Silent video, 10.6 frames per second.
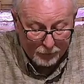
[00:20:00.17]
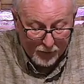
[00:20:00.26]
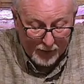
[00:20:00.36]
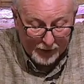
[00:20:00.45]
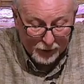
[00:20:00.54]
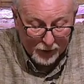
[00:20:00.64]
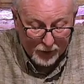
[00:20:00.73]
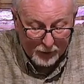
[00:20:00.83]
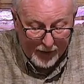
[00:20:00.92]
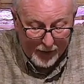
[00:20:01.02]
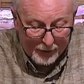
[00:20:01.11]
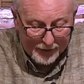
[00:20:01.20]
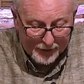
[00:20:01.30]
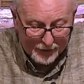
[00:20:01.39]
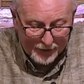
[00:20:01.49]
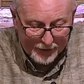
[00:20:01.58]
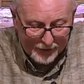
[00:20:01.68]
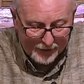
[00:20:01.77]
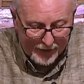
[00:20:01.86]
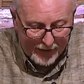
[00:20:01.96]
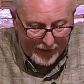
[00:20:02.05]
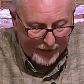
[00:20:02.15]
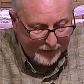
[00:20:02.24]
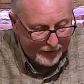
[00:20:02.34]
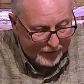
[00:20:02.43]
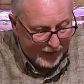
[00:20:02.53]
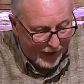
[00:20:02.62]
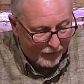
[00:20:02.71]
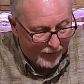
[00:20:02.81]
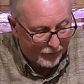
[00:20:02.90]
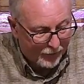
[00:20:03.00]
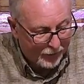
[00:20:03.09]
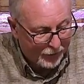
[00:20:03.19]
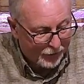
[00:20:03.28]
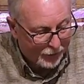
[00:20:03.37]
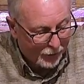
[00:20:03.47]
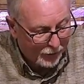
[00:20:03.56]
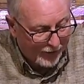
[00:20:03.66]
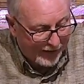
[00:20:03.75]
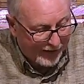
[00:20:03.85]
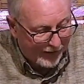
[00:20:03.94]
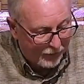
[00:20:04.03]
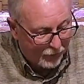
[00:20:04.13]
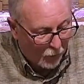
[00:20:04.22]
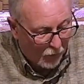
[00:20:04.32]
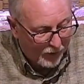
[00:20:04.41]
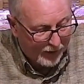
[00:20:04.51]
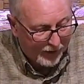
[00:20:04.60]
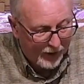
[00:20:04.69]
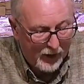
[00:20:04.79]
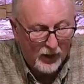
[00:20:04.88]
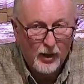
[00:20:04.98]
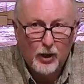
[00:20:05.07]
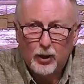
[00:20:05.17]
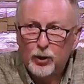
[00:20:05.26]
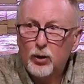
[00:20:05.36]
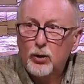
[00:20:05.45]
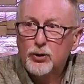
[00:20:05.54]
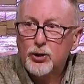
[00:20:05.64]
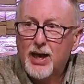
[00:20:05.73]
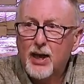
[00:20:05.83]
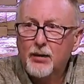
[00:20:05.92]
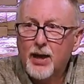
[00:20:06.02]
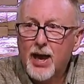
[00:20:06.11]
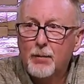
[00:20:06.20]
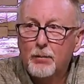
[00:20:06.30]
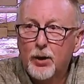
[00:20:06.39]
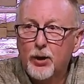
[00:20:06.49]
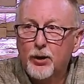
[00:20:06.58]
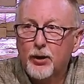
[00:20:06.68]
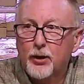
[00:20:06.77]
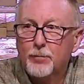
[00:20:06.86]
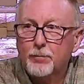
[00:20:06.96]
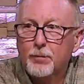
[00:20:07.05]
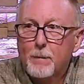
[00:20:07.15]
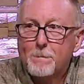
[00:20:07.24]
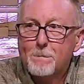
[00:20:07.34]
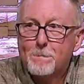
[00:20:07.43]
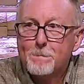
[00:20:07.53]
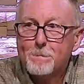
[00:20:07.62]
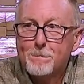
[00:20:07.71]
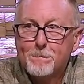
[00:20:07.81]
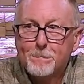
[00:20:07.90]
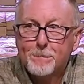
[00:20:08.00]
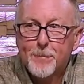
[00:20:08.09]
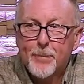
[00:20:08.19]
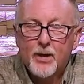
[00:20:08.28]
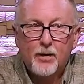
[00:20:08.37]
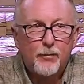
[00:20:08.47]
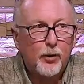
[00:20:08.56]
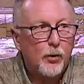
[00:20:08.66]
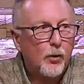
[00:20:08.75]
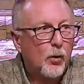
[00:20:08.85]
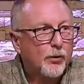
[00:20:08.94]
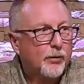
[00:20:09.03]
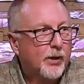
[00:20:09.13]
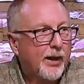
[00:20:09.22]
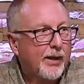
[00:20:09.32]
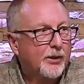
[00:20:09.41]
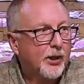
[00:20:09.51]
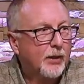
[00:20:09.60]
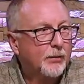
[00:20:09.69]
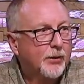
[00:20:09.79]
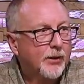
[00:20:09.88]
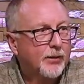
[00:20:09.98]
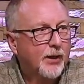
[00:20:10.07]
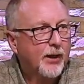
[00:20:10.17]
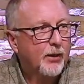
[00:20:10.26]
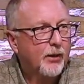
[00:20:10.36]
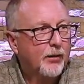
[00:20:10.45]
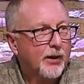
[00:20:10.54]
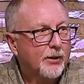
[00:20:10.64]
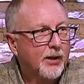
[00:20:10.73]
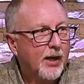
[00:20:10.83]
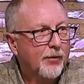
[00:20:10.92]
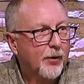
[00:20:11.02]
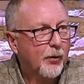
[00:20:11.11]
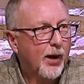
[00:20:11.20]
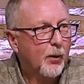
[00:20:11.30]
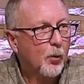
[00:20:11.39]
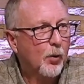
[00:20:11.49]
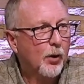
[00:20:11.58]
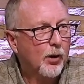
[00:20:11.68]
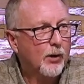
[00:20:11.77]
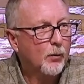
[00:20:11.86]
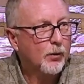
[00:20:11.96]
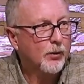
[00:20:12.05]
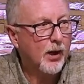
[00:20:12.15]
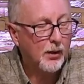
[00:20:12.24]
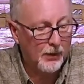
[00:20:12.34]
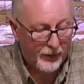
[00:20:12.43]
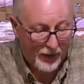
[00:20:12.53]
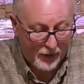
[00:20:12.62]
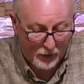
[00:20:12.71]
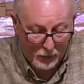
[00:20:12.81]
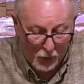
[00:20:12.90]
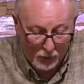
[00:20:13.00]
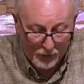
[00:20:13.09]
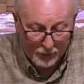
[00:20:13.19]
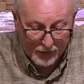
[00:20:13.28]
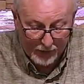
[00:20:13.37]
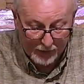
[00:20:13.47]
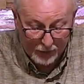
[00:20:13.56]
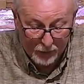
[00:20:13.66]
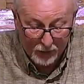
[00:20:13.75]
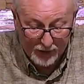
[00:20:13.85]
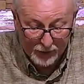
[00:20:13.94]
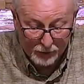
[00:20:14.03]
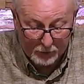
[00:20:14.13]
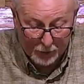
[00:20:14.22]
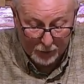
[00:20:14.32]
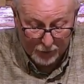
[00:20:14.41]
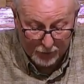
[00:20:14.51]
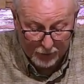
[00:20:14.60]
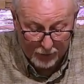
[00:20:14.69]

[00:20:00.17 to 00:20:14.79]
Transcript: let's look at Commandments 6 and 7, verses 13 and 14. You shall not murder. If your old King James says kill, that's not the right word. We'll talk about that in a moment, but it literally is murder.